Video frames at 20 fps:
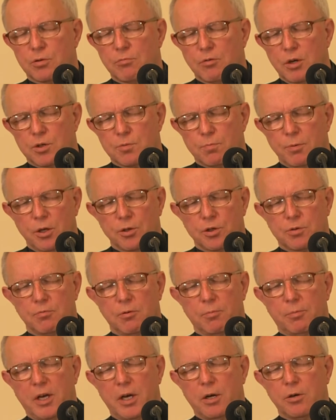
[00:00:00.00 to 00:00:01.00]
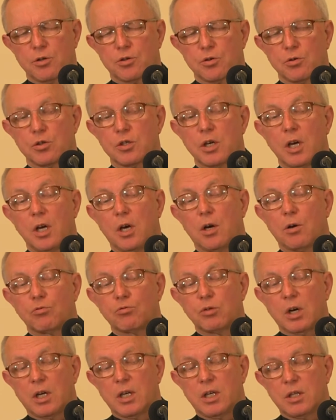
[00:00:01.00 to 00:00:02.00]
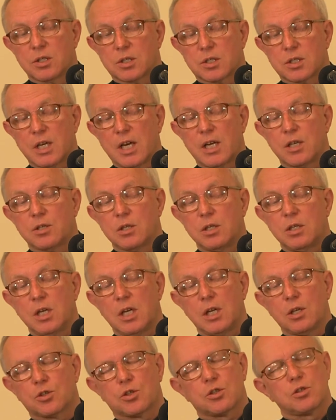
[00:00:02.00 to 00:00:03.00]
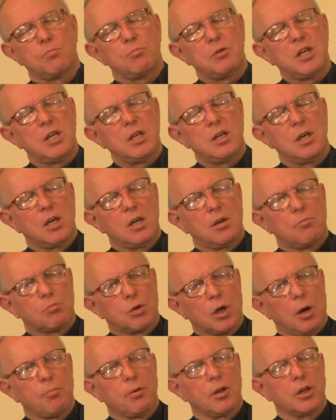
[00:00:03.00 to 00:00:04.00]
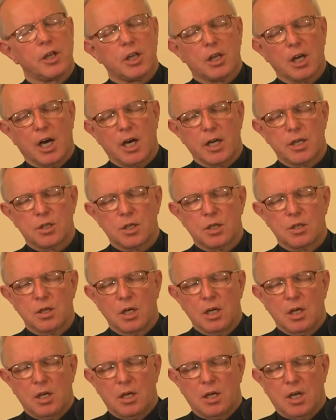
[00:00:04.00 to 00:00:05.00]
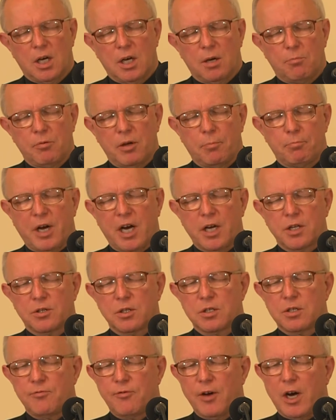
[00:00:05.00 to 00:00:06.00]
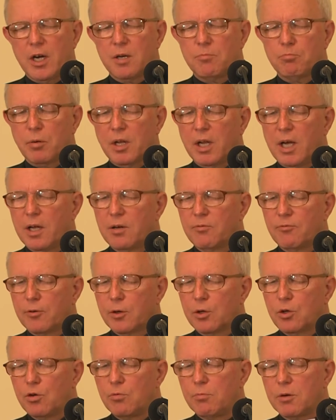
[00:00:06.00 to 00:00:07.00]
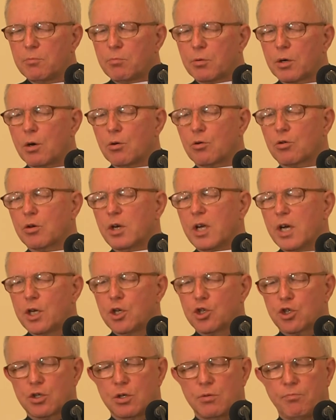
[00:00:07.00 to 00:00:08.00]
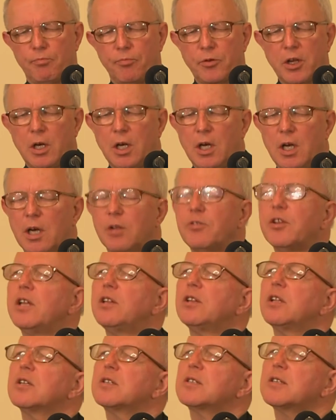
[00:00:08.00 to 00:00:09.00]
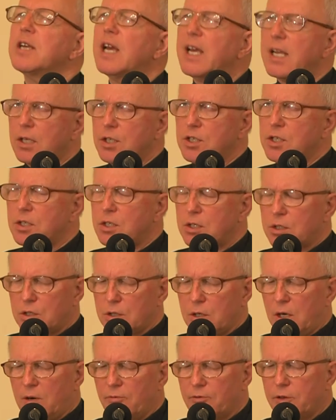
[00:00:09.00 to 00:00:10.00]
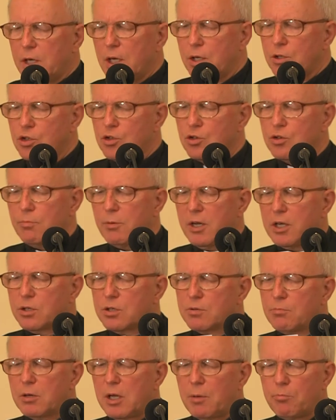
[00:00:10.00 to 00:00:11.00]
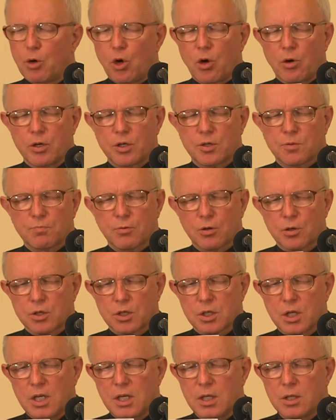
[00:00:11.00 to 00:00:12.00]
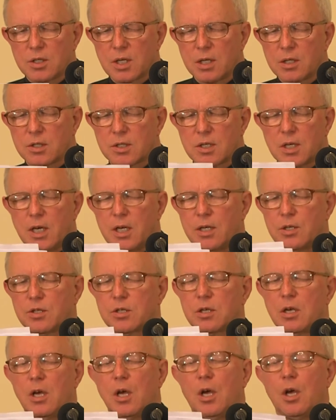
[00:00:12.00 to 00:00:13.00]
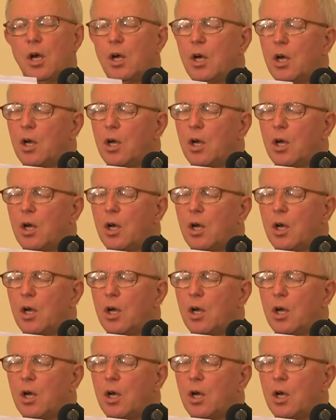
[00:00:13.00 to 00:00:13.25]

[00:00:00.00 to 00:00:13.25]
to responsible parenthood instead needs to be properly guided by the divine plan for human procreation. And then the text of the Instrumentum Laboris proceeds and says,